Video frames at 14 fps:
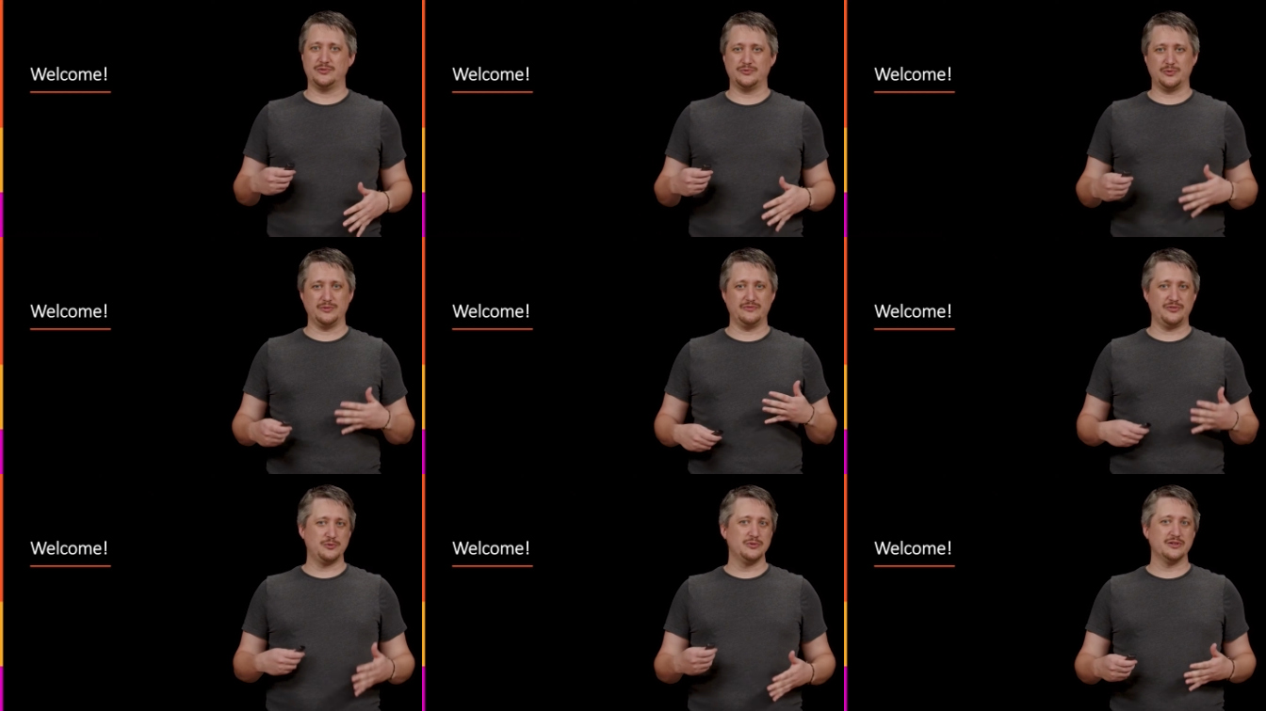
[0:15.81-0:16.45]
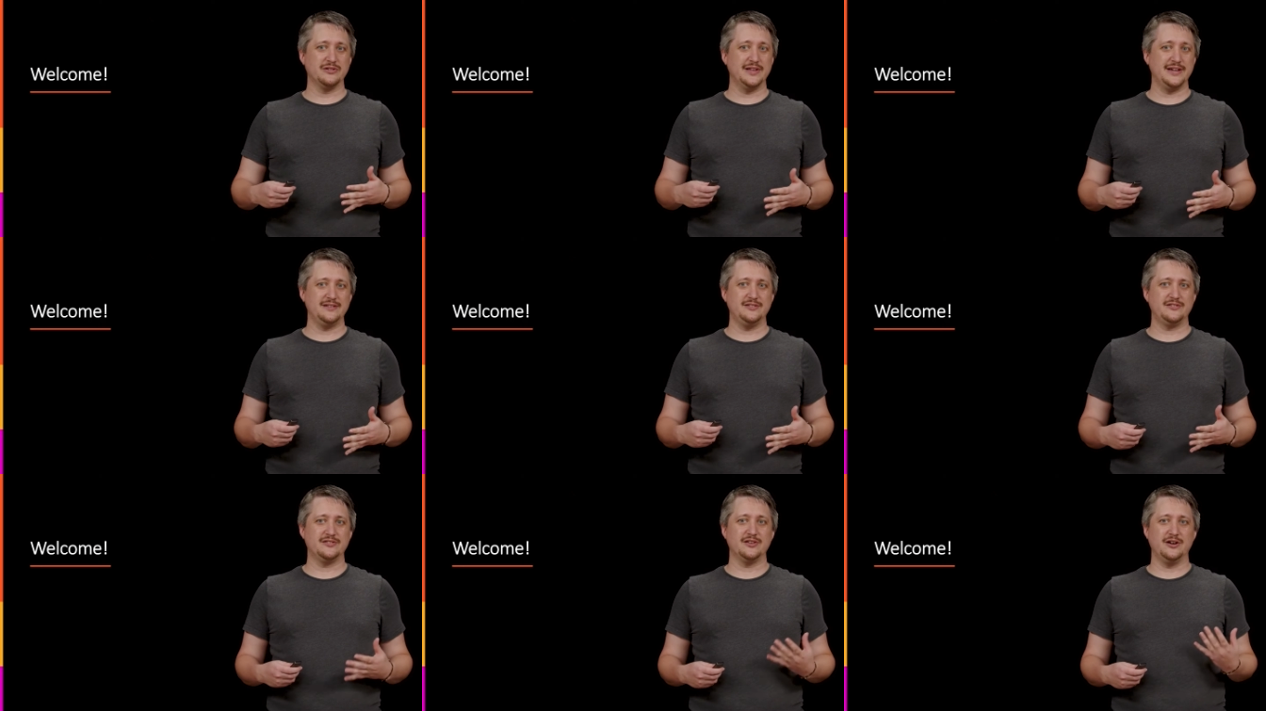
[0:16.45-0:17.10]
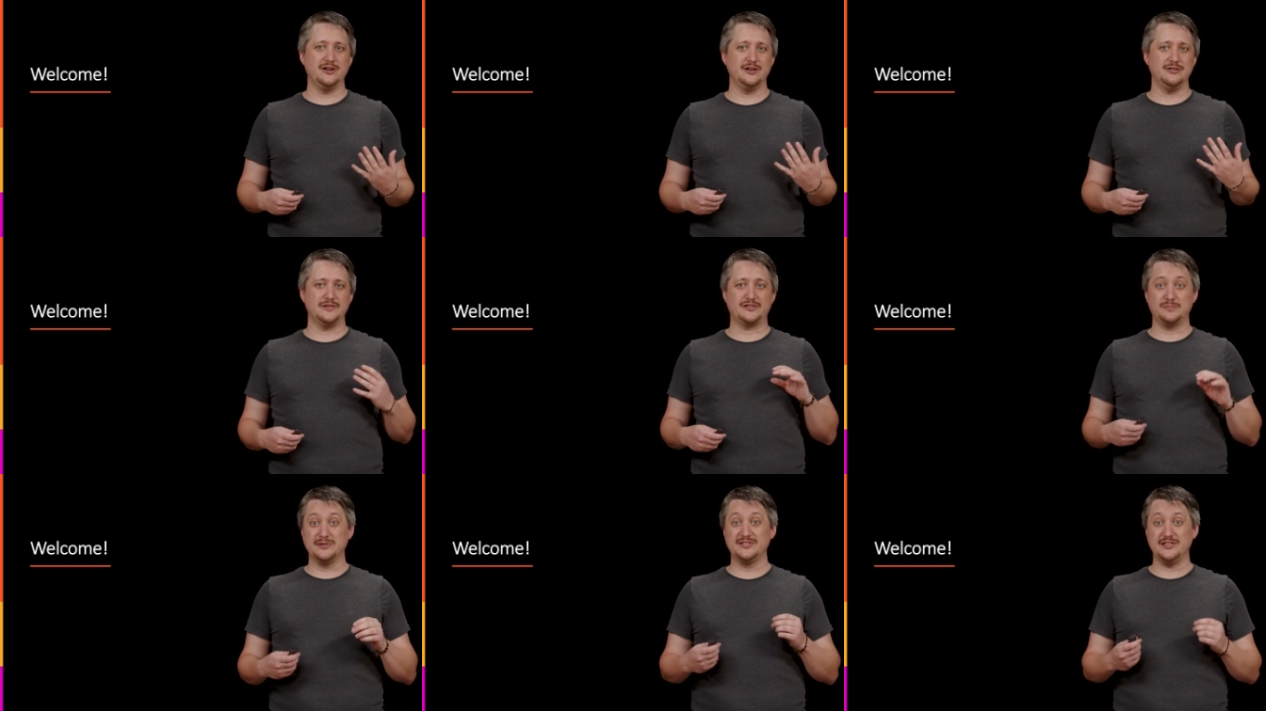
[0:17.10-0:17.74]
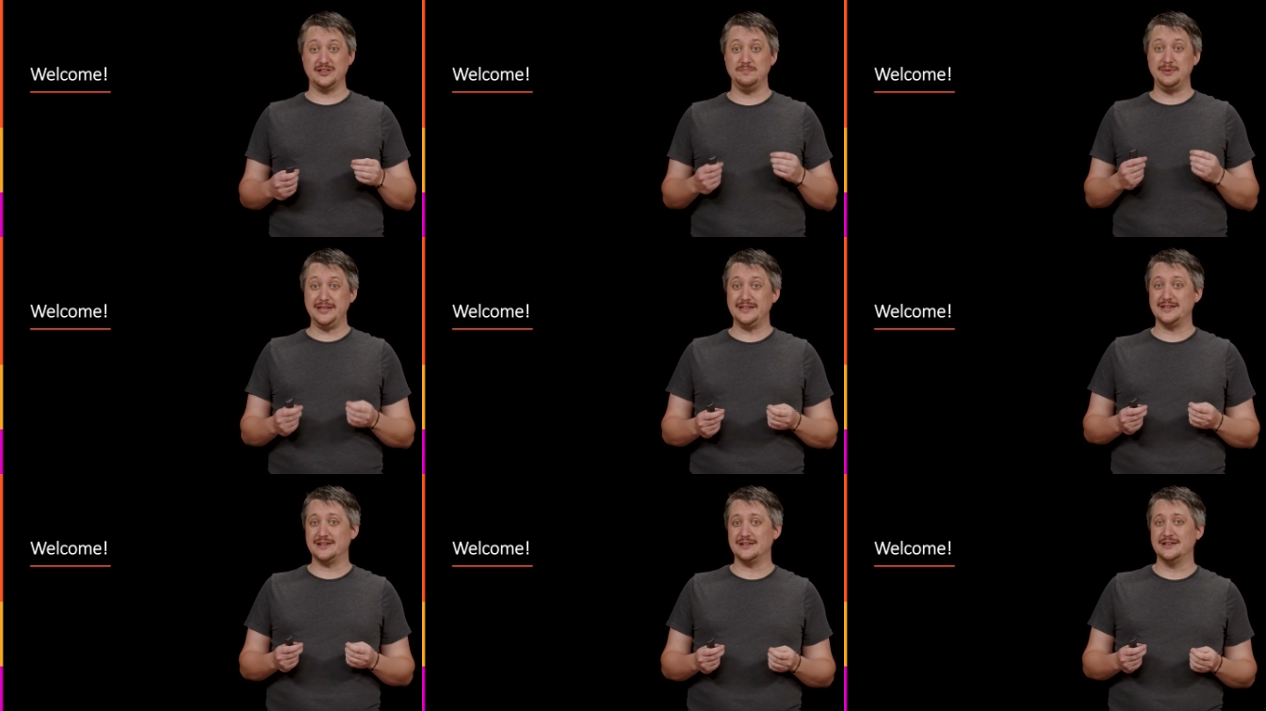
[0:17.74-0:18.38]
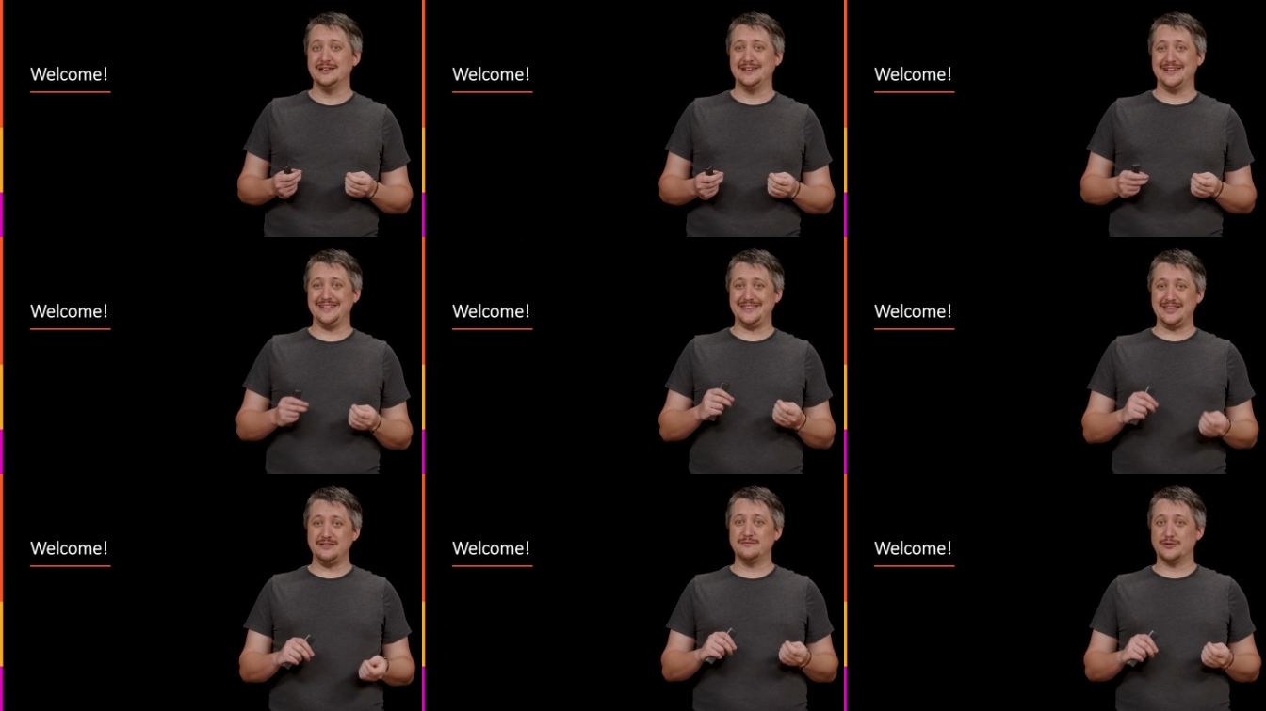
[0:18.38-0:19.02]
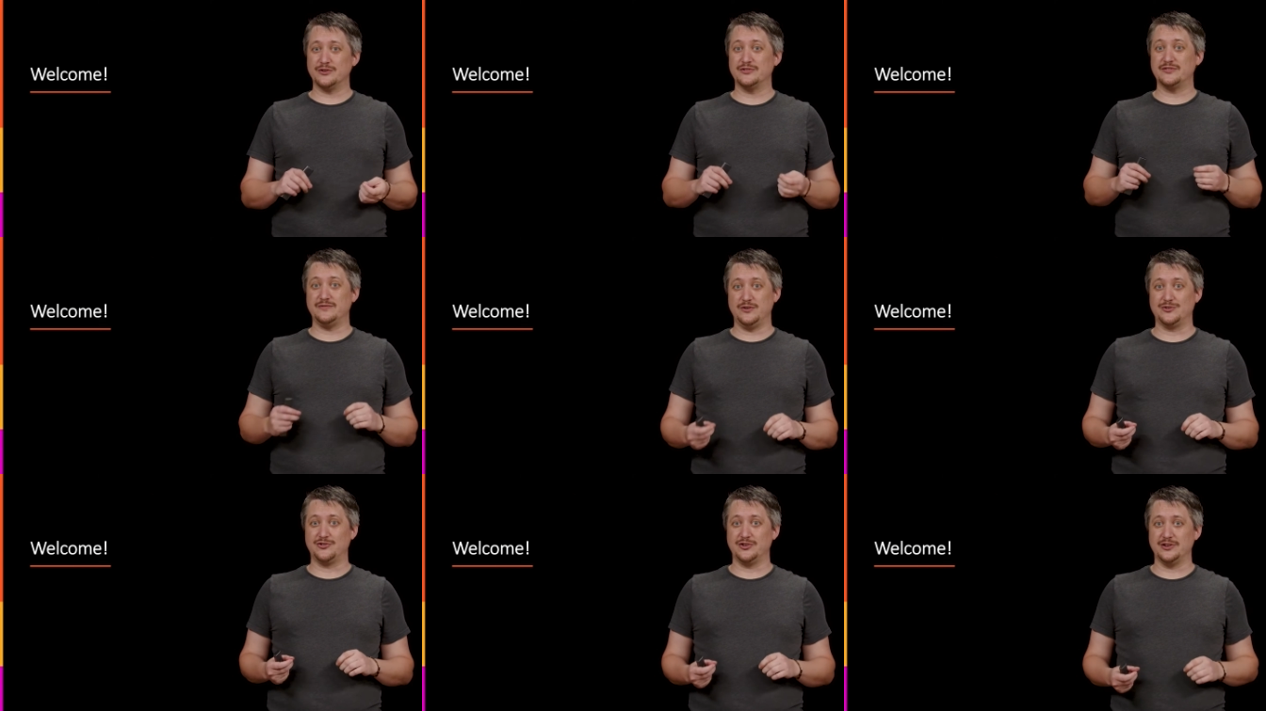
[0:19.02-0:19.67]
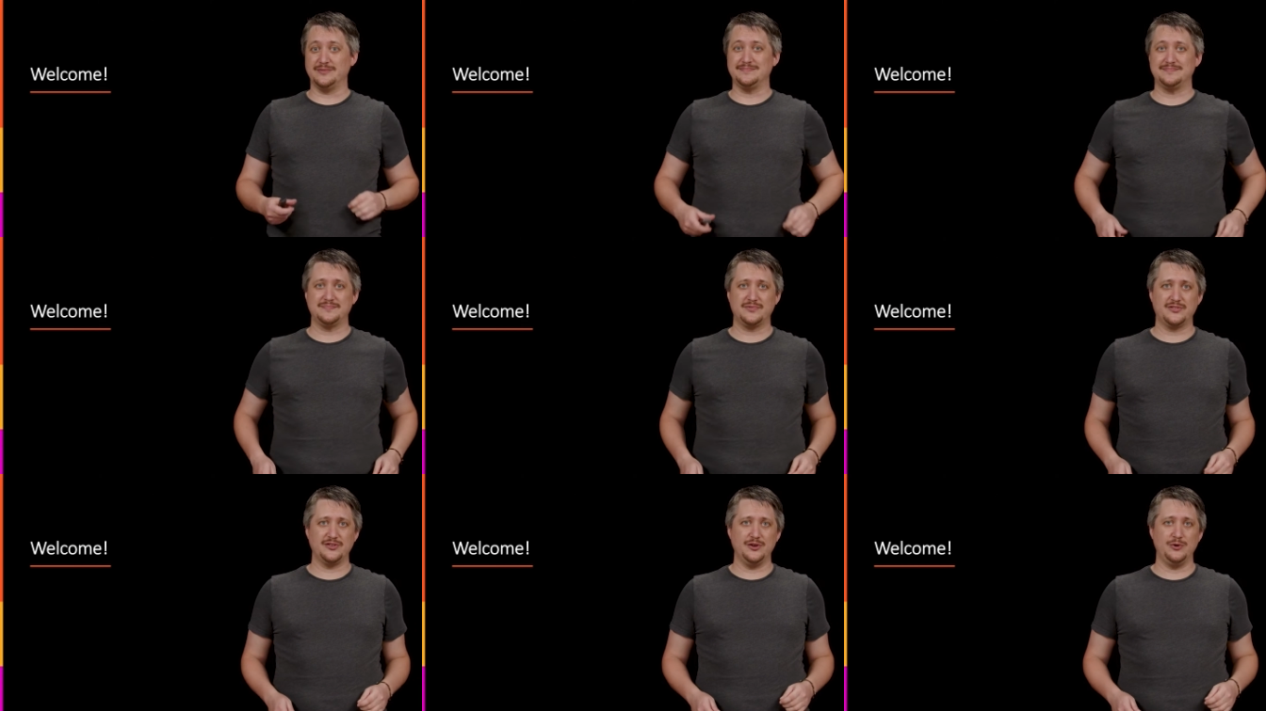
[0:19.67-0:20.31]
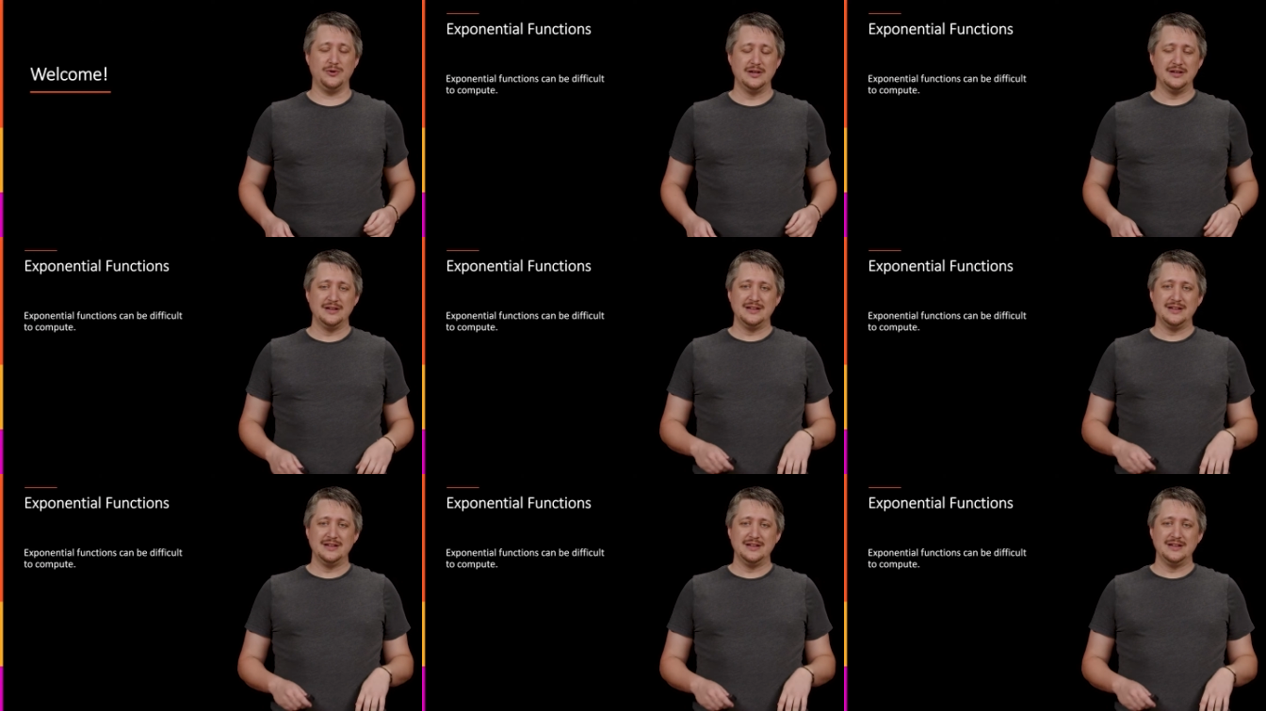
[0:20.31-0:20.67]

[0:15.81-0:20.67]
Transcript: sort of through the lens of explicitly being an inverse function. So